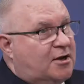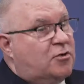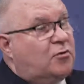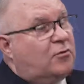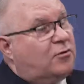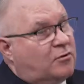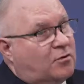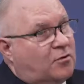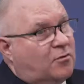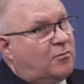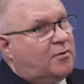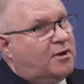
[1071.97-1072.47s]

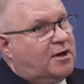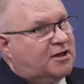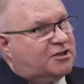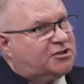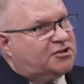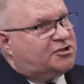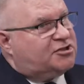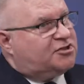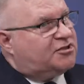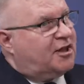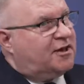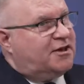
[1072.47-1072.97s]
North Korea
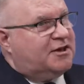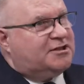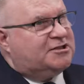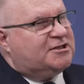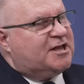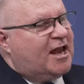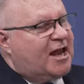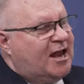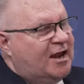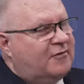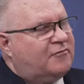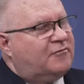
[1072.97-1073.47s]
studies
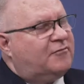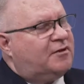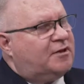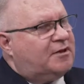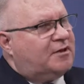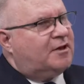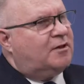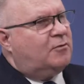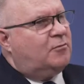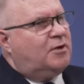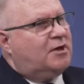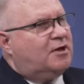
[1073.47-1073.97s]

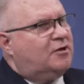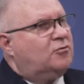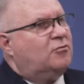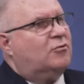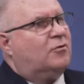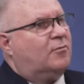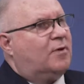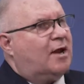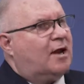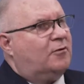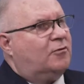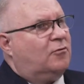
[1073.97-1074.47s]
everything we do
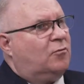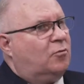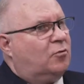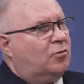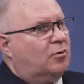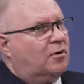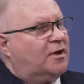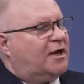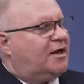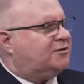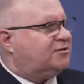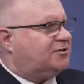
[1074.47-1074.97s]
around the
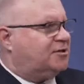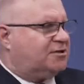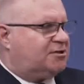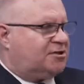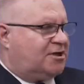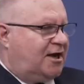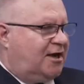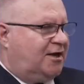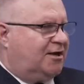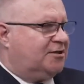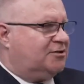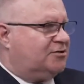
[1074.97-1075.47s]
world, as the
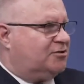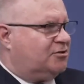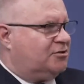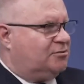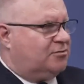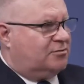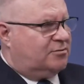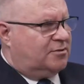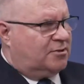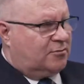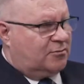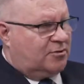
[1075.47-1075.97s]
Chinese
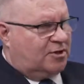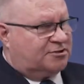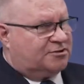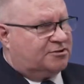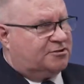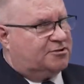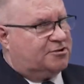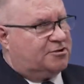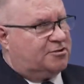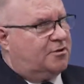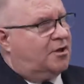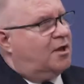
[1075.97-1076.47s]
do and the
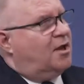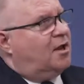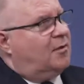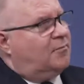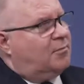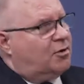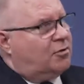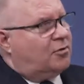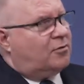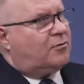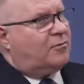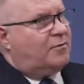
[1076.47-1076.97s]
Russians do.
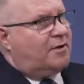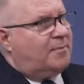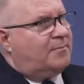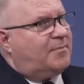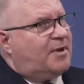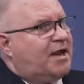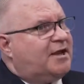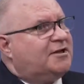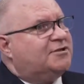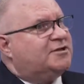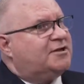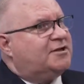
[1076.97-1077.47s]
But North Korea
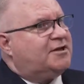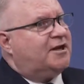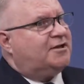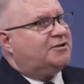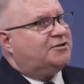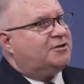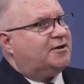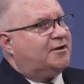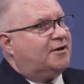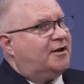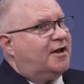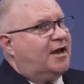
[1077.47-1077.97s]
pays
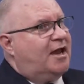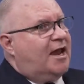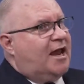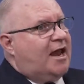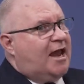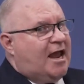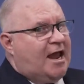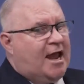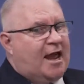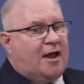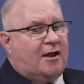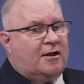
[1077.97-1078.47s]
attention,
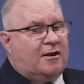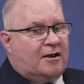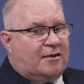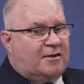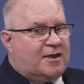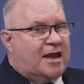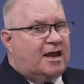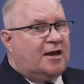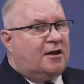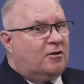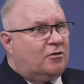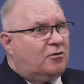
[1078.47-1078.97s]
and
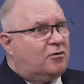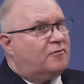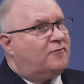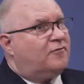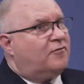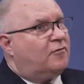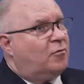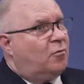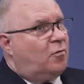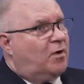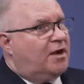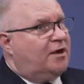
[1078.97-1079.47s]
they look
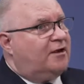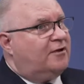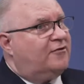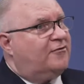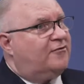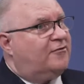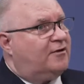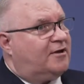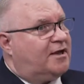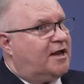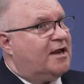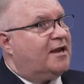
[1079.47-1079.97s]
for ways
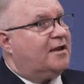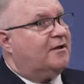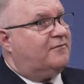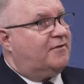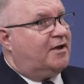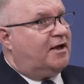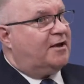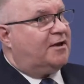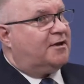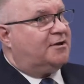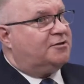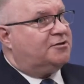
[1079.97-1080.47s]
to take
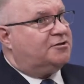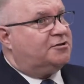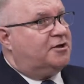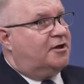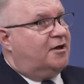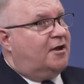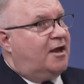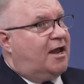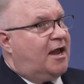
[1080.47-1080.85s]
advantage.